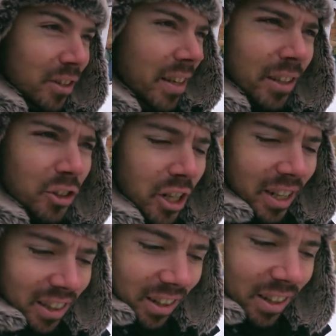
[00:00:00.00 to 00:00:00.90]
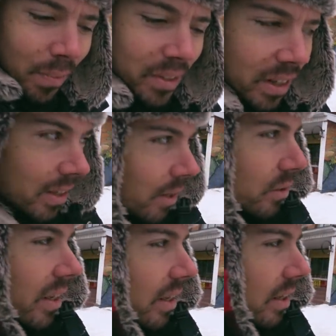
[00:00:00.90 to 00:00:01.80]
Yeah, she ate the clementine and I
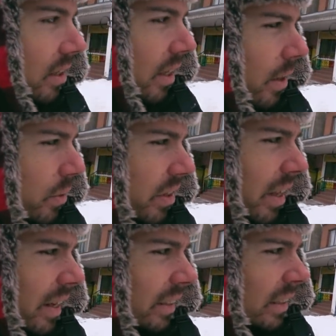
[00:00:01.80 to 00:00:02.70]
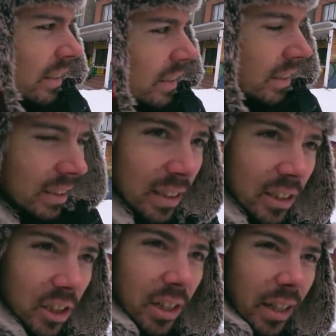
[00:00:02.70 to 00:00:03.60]
was like, how was that?
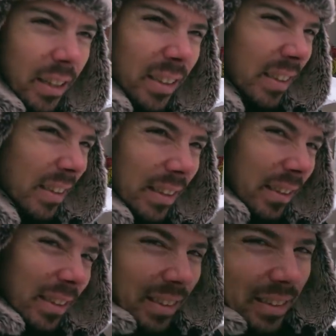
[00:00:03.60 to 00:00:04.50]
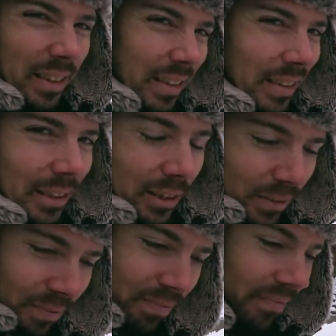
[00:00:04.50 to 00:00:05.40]
She's like, hey,
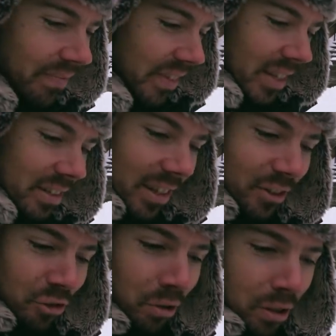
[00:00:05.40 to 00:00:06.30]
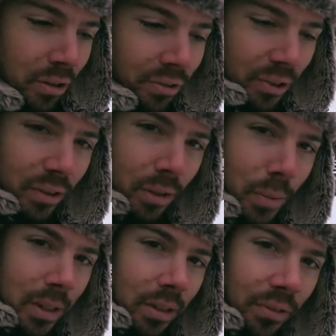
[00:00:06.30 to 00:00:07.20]
that's that Toronto fruit in the
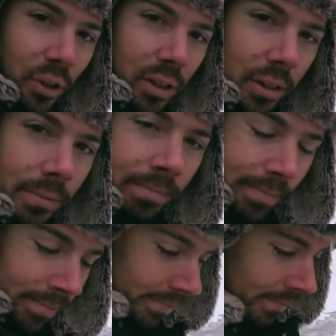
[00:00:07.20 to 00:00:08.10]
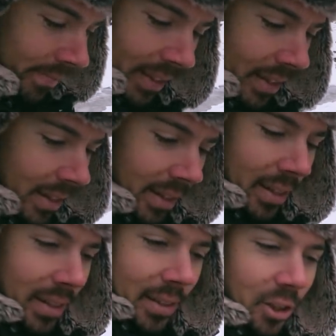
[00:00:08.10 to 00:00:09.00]
winter for you.
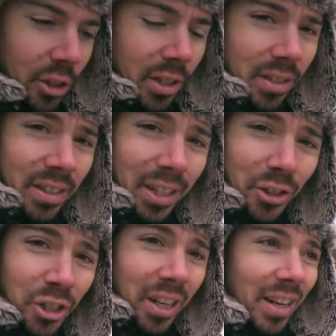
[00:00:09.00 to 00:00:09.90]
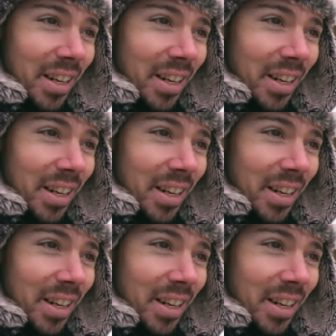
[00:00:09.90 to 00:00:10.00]
Just doesn't satiate.